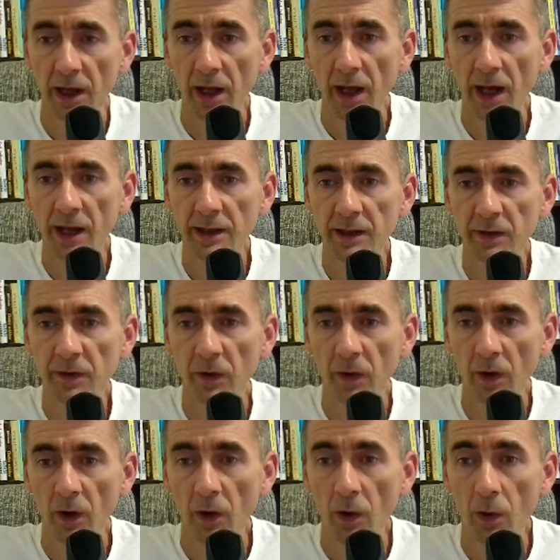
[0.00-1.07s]
And if
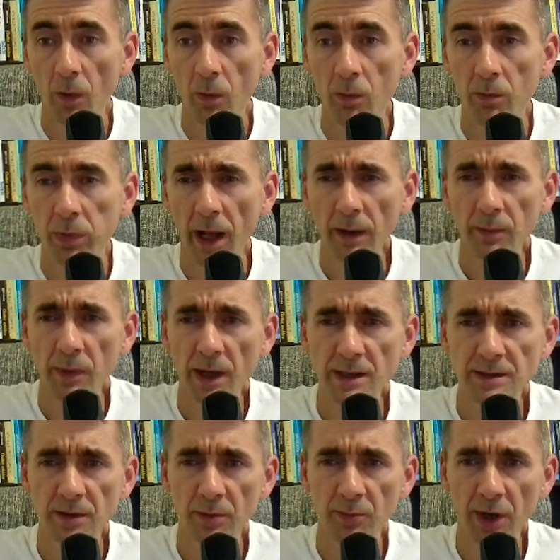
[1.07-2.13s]
black makes
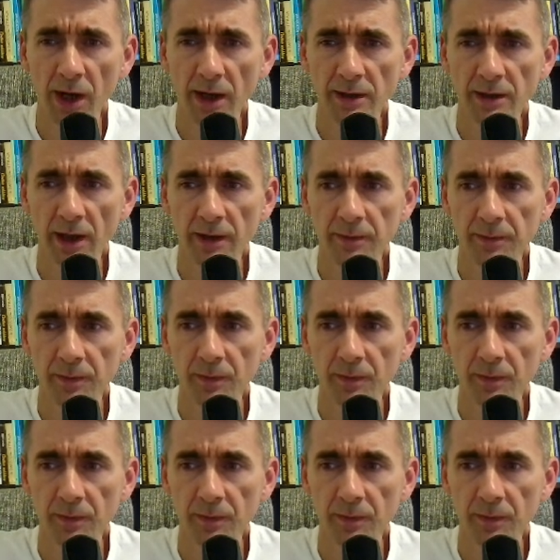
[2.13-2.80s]
the break, then